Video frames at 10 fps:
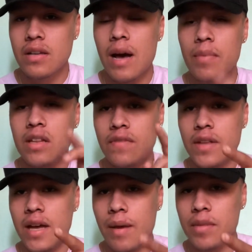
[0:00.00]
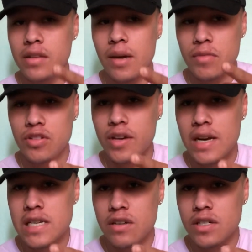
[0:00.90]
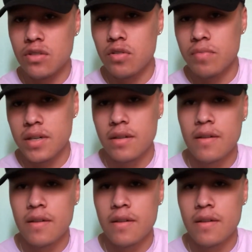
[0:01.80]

I'm gonna leave that. I'm gonna show you guys how she told me.